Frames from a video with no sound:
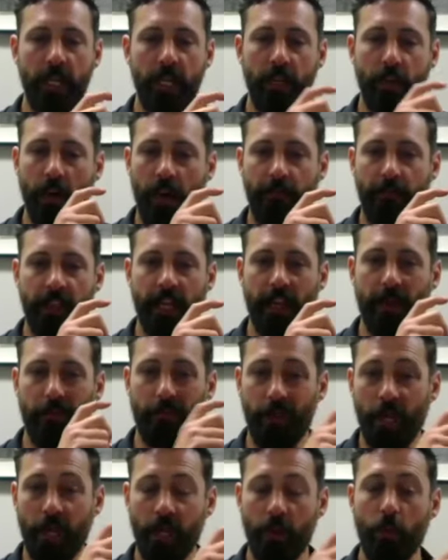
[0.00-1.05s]
you're having that
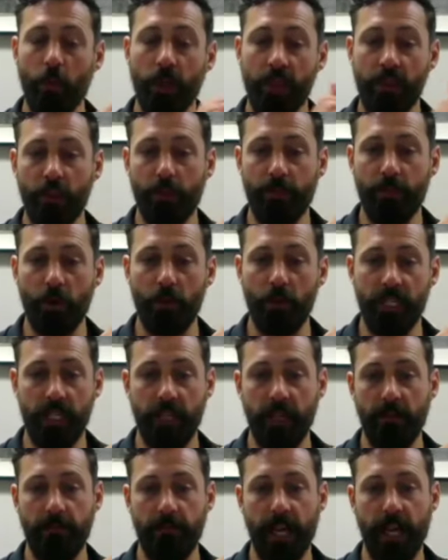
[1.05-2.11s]
bun with your protein
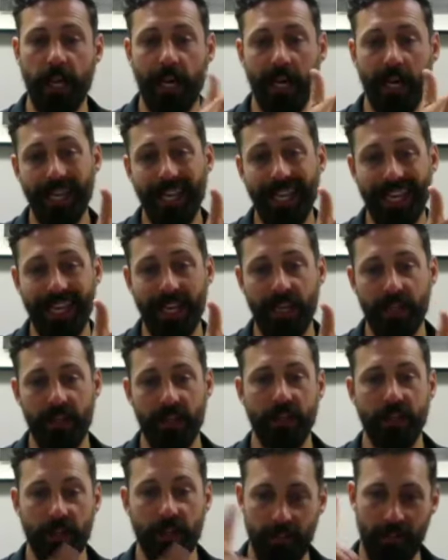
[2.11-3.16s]
and fat and
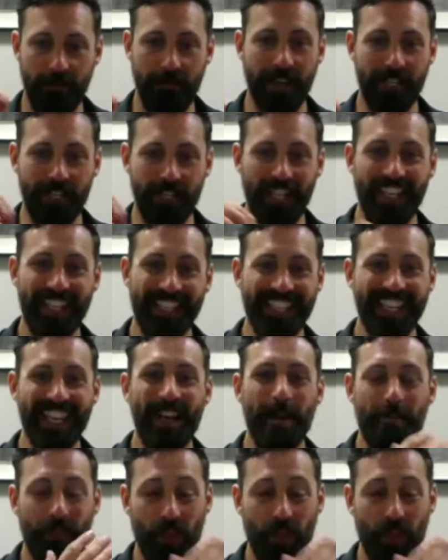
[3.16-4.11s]
the veggies,